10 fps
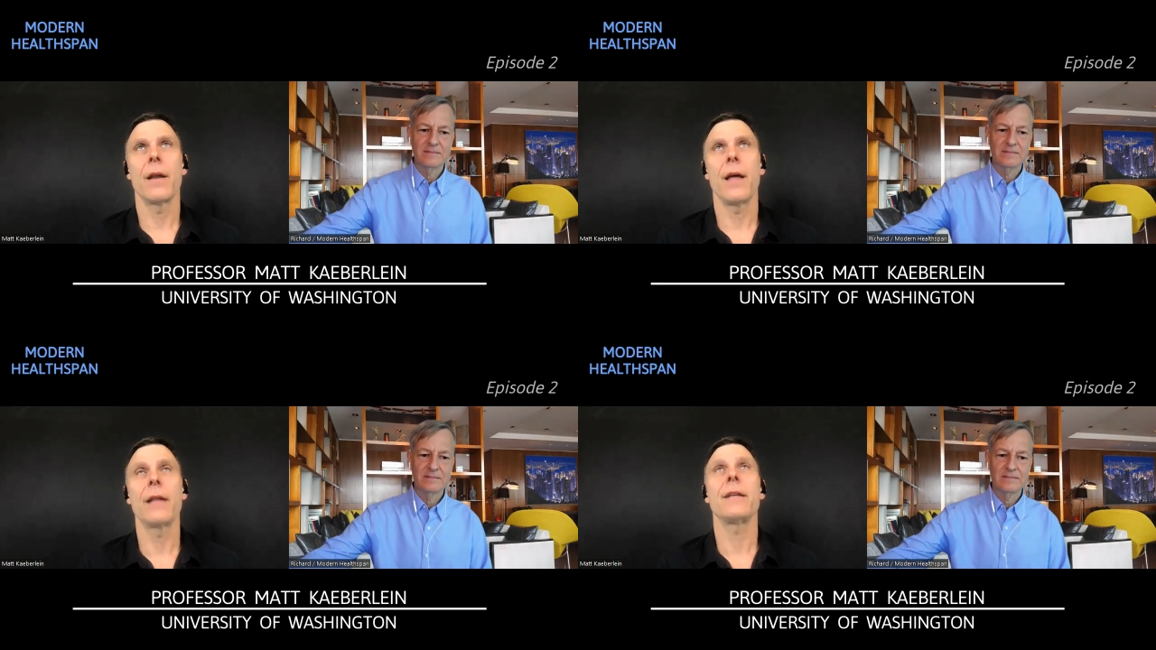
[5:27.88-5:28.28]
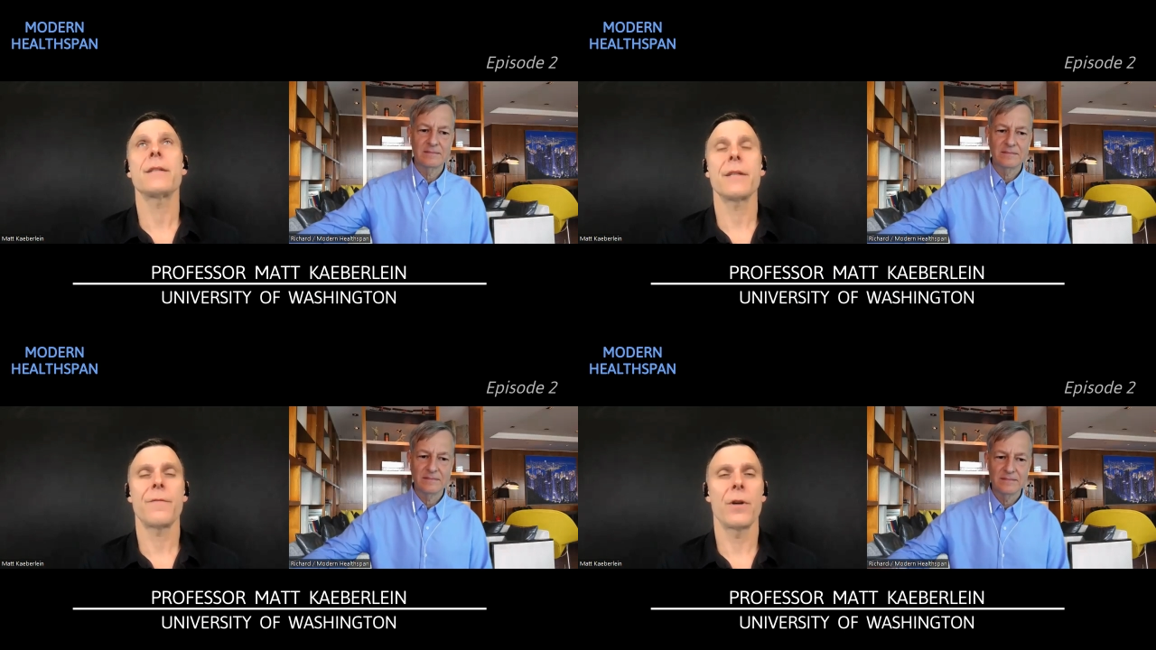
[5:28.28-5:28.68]
Speaker 1: at
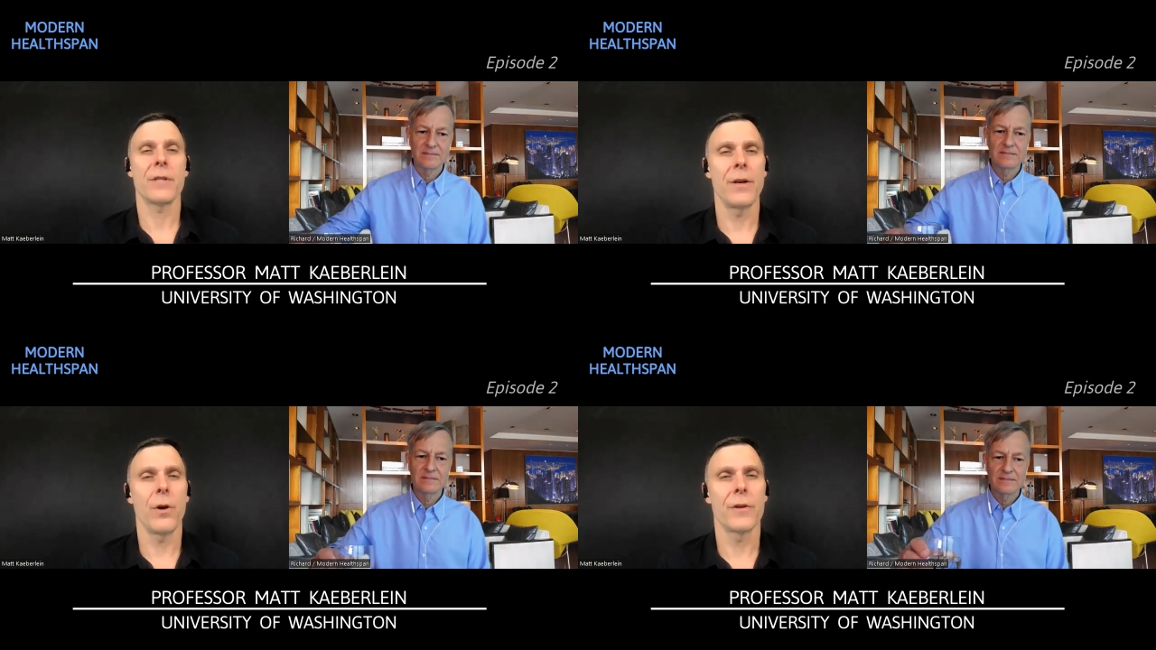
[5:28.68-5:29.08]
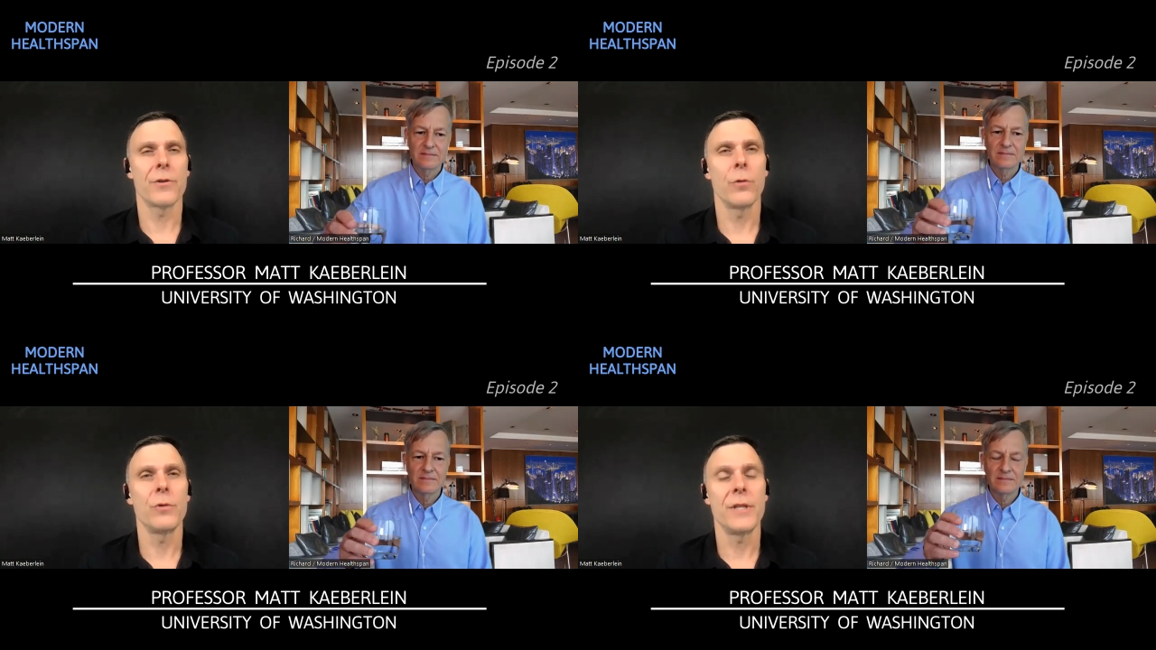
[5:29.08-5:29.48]
least as far as I know,
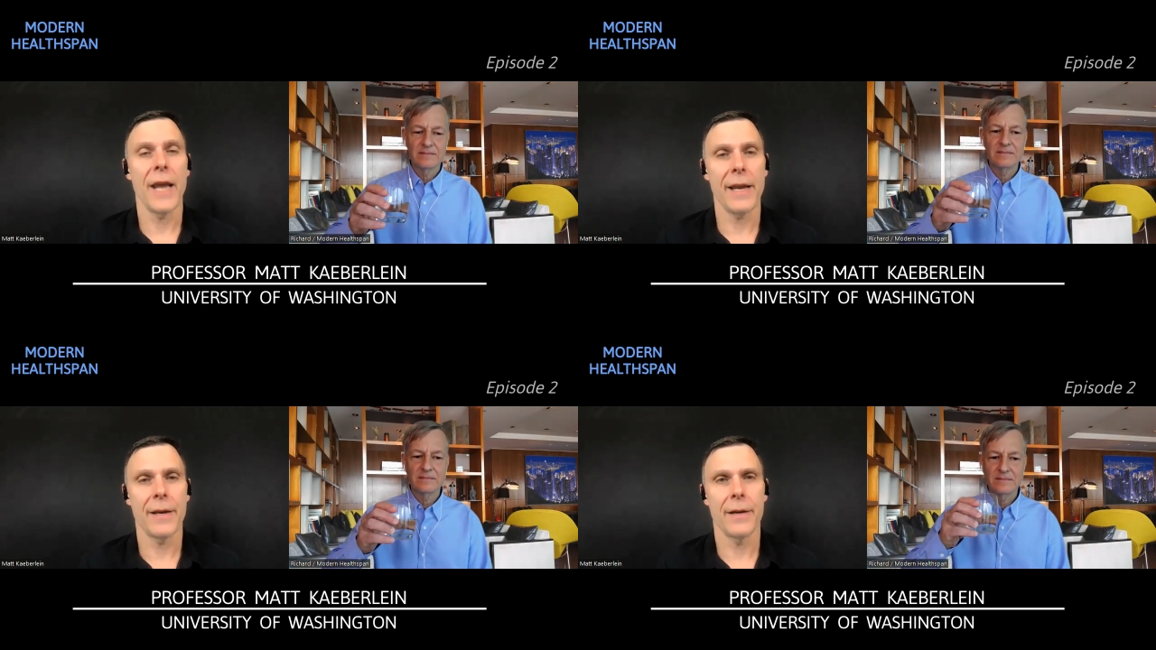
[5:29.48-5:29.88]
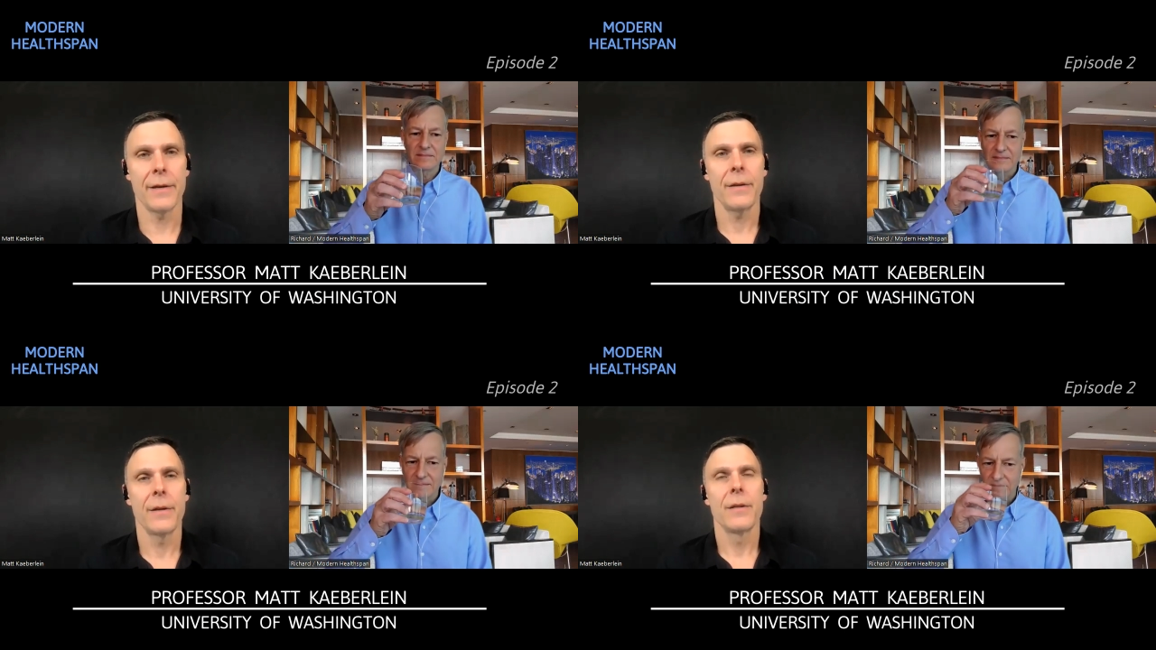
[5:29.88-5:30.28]
there's no
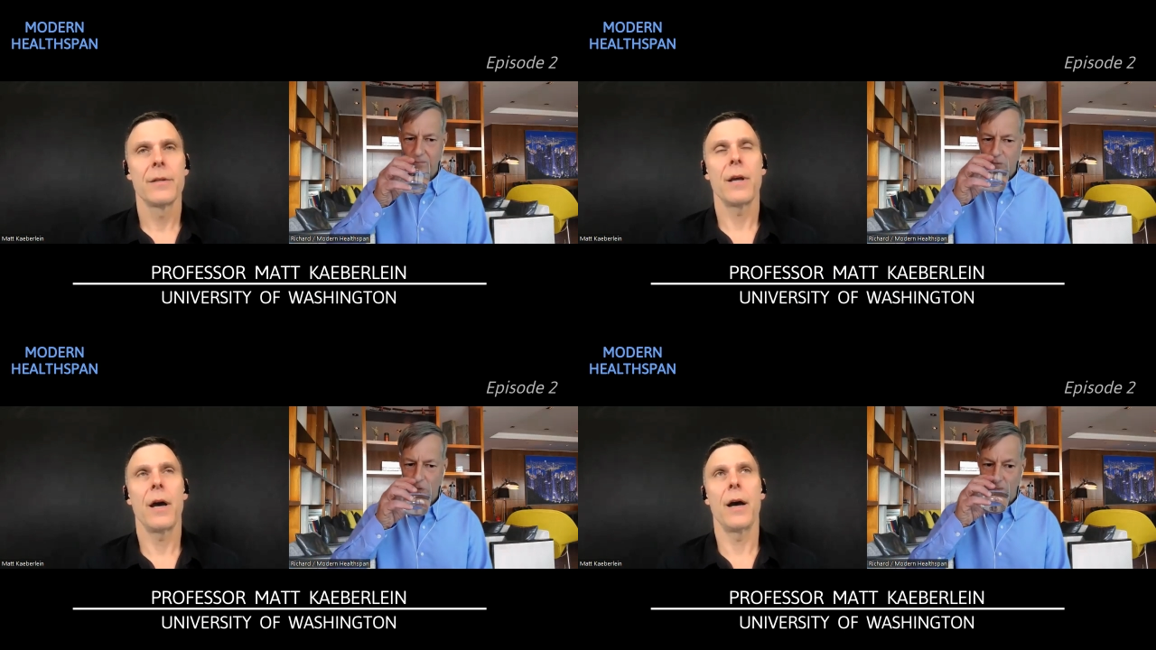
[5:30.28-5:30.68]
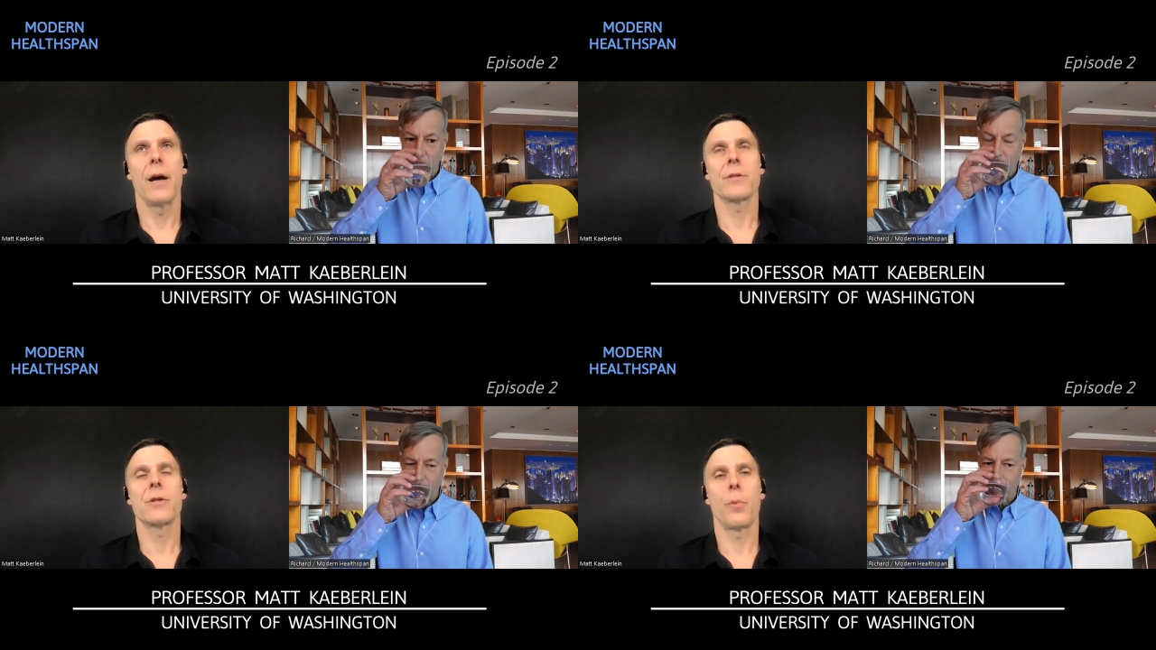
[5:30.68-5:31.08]
data mm-hmm.
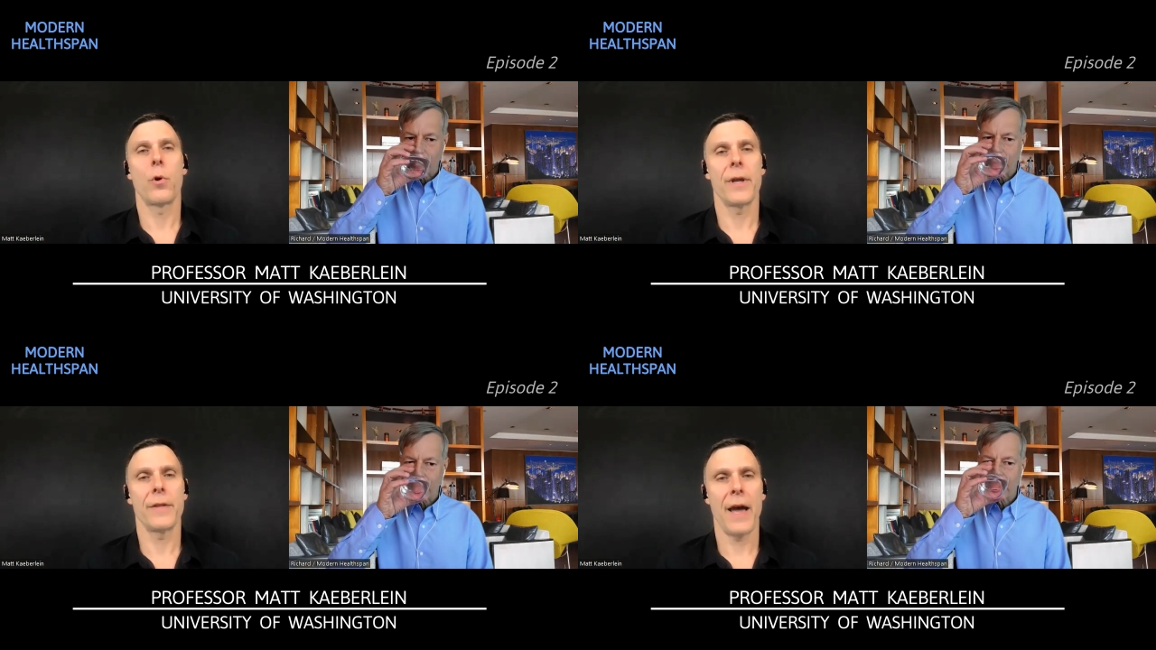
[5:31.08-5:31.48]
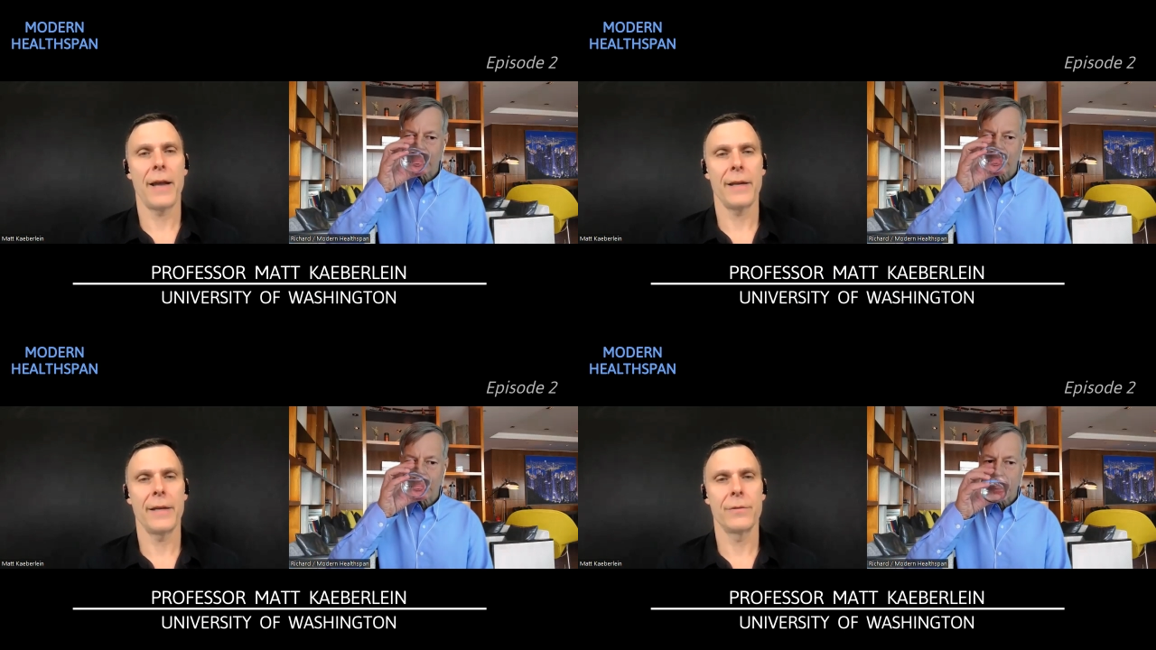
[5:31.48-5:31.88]
uh, supporting
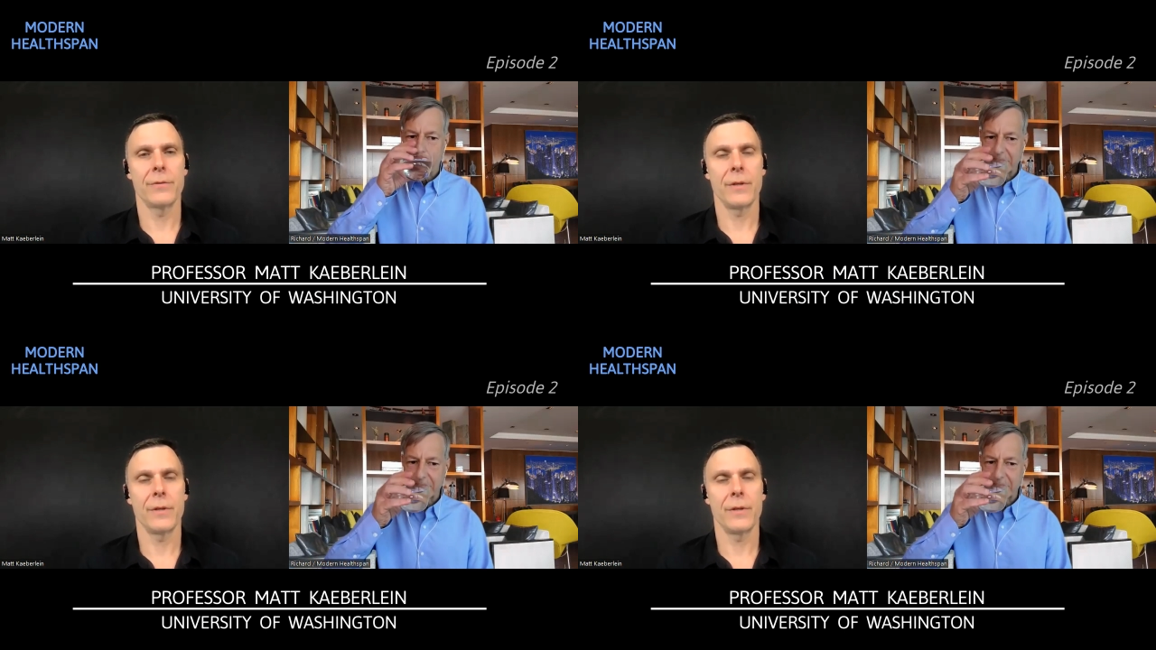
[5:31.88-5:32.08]
that in